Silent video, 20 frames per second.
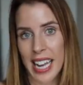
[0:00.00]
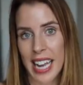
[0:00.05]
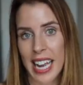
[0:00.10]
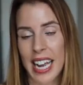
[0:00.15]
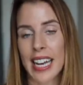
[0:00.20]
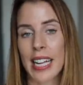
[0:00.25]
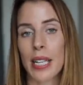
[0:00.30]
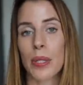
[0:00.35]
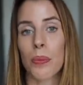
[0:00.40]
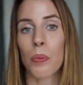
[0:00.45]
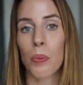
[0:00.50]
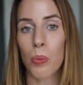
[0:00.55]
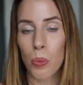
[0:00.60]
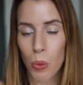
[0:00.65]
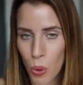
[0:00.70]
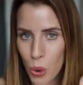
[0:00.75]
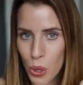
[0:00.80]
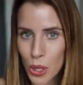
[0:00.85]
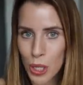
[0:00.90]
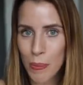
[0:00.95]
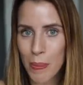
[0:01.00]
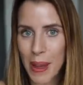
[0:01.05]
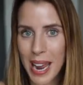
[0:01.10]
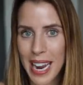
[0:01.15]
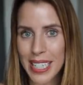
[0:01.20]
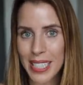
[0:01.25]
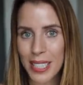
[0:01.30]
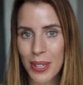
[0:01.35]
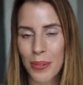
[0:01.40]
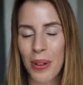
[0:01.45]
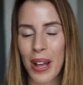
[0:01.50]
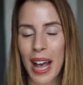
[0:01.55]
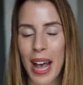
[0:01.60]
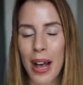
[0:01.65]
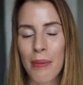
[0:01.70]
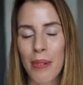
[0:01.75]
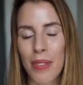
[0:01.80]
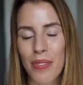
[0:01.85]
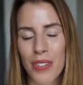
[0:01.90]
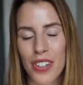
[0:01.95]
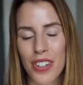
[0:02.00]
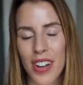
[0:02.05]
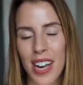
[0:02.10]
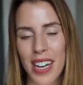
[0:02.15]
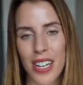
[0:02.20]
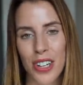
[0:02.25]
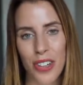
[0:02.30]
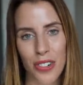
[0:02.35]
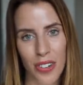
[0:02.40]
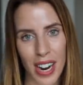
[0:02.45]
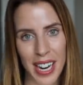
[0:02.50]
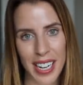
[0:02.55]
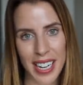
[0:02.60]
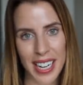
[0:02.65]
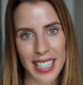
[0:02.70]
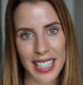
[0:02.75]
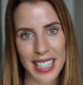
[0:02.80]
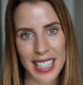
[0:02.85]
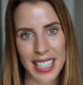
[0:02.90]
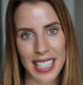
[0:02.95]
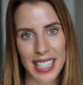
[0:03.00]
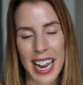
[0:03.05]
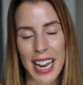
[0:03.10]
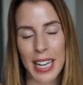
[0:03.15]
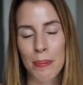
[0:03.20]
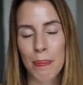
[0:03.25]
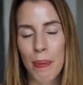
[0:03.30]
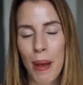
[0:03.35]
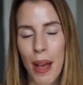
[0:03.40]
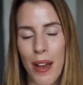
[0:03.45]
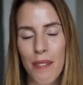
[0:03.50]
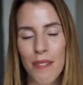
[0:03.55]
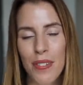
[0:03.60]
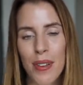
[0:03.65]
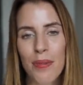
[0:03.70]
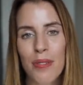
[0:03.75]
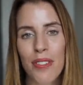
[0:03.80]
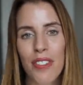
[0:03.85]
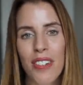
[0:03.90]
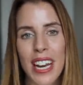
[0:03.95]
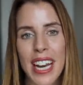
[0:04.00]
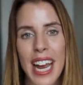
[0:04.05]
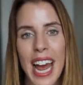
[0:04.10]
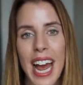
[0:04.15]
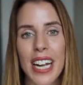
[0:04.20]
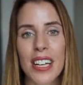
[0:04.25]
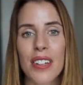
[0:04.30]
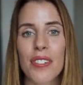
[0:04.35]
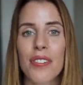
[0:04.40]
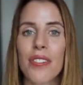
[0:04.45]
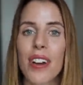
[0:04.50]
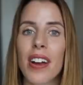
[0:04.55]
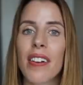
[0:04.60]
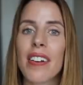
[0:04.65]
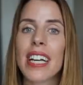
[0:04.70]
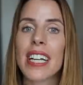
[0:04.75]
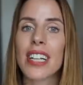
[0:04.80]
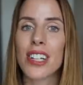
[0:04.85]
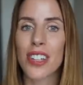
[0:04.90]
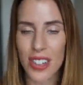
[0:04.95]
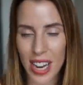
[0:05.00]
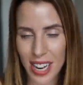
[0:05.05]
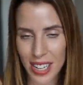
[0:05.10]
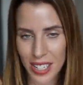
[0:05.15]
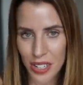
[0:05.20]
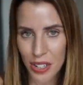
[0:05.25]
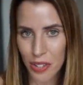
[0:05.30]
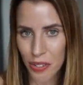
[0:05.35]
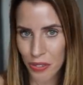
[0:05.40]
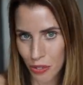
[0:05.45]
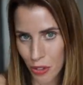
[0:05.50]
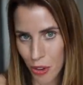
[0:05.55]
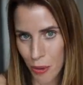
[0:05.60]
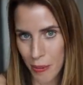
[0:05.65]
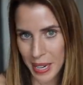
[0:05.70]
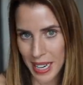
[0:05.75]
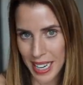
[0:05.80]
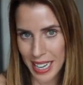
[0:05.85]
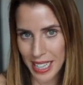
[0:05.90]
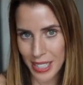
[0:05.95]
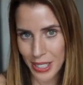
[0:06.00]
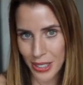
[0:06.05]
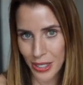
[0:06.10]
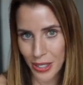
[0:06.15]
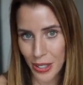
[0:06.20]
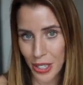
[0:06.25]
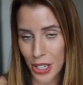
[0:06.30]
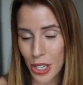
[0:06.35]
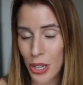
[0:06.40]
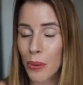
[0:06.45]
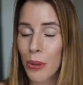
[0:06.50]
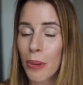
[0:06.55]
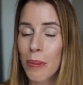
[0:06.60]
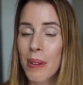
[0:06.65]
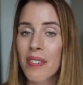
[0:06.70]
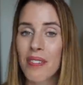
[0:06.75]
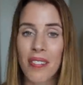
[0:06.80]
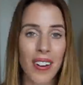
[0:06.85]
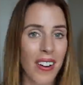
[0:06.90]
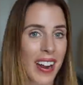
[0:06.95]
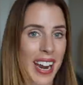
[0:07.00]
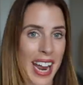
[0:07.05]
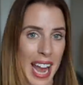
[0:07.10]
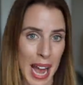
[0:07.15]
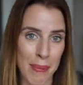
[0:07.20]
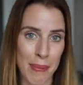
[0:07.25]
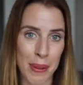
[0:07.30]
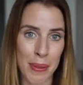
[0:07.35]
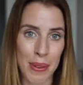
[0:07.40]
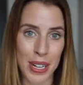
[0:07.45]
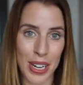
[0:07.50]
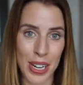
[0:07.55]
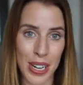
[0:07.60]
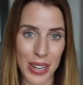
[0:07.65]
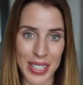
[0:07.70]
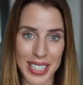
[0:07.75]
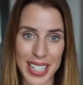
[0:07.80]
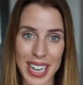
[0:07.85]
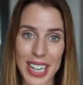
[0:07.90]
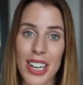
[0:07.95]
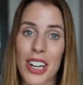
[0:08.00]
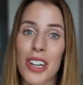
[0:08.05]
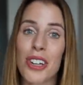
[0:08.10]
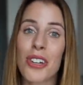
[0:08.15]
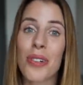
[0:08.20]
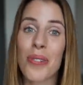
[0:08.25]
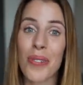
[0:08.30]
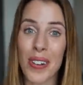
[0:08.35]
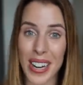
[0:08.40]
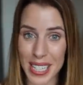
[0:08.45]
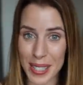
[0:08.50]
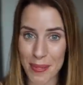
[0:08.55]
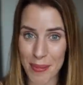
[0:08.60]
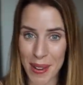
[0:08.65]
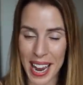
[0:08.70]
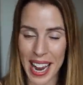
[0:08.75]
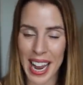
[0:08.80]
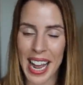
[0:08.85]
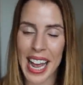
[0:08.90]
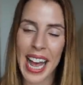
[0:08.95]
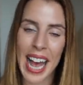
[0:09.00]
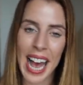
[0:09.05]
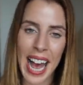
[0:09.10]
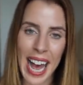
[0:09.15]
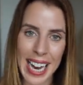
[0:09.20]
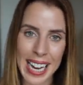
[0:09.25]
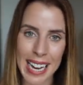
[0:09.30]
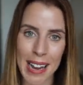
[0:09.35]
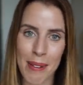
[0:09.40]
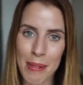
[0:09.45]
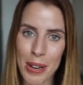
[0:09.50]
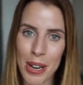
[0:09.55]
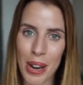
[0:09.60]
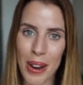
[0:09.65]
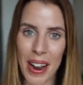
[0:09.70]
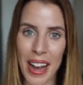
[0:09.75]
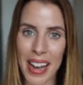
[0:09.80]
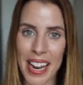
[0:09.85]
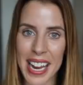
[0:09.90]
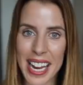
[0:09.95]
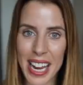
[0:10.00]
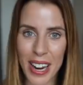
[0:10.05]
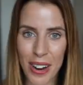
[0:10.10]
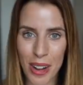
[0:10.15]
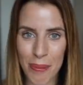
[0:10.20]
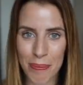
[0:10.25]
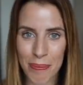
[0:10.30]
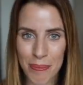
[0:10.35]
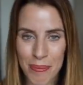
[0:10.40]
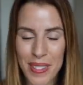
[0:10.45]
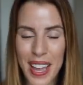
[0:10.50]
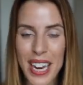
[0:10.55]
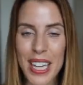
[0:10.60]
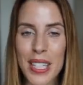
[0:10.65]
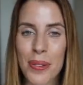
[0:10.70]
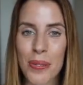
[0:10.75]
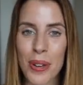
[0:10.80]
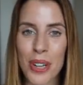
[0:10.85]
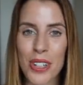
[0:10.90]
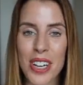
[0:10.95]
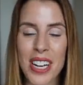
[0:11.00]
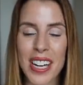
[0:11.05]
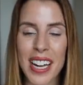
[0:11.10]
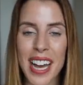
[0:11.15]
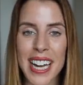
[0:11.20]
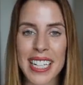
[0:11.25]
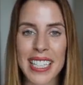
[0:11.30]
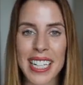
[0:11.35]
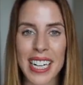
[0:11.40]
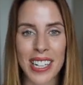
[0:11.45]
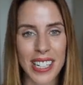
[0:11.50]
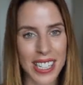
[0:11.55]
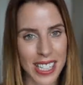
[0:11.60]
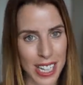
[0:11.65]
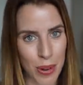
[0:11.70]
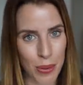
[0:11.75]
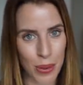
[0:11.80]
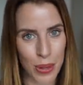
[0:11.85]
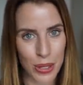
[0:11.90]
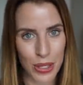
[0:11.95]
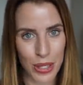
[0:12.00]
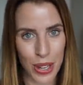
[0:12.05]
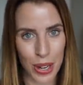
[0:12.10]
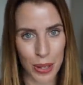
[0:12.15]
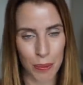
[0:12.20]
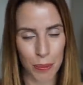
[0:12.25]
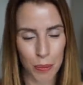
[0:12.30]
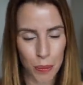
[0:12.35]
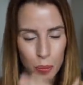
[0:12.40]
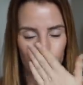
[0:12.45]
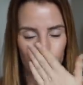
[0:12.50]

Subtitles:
It is water-based, so it will help with vagina dryness. Is perfume-free and a very gentle formula, so you will be very happy when you use it. Trust me, and let me know how you get on. Thanks for watching, guys, and I'll see you all soon.